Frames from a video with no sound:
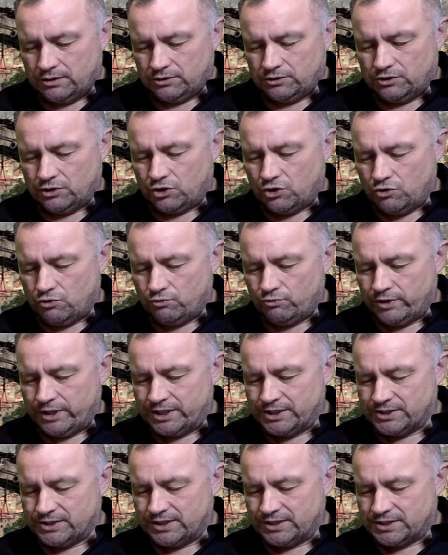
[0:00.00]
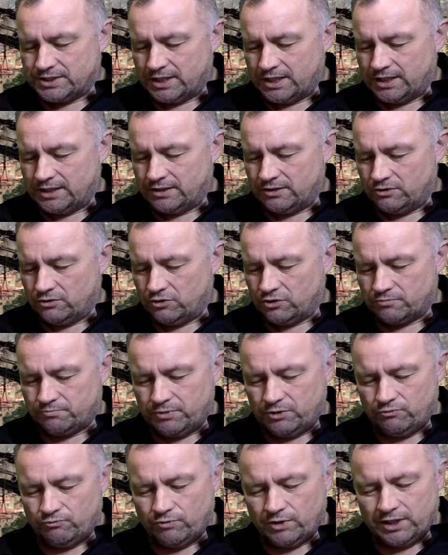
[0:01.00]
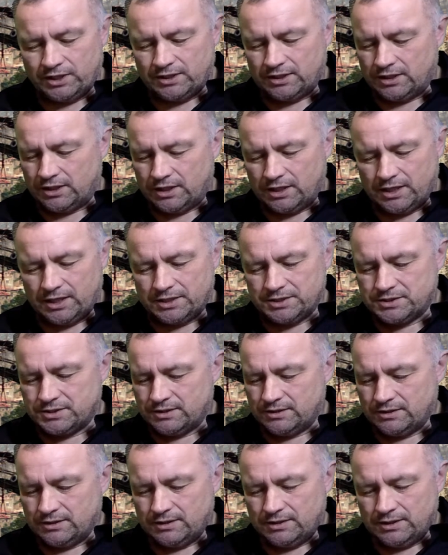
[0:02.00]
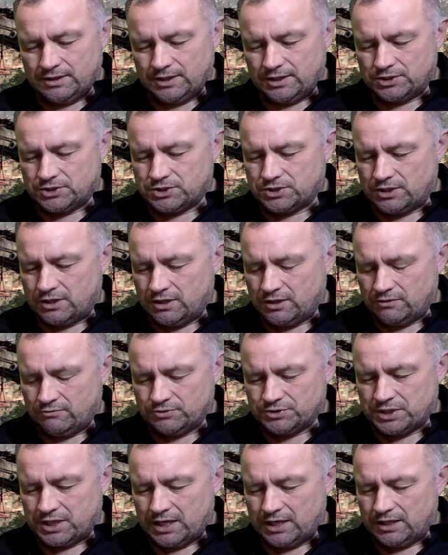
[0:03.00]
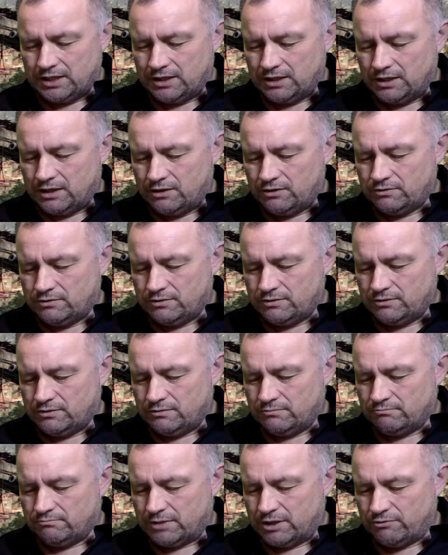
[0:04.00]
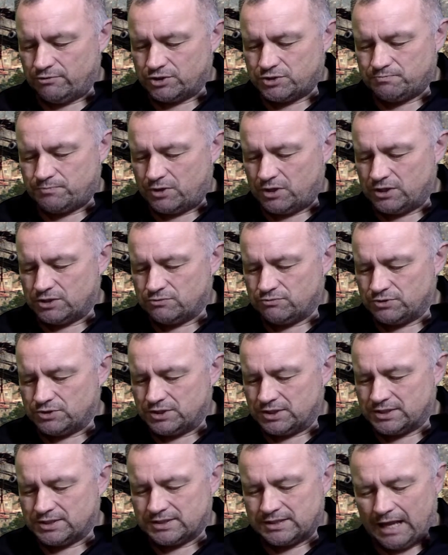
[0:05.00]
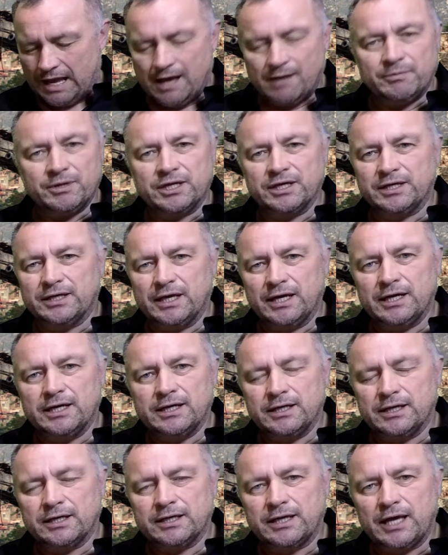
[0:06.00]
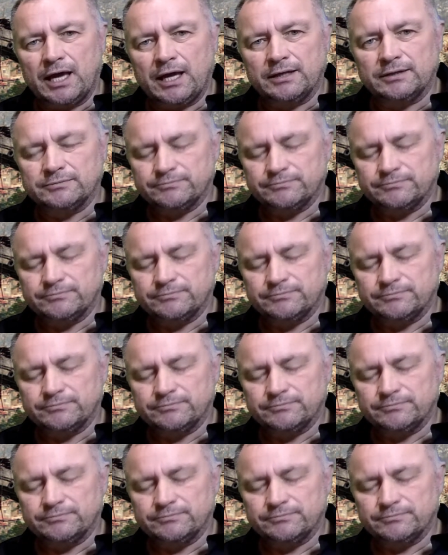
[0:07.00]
The goat raised its head and looked me right in the eyes. Its tongue was hanging out. My response was to stab it again and again.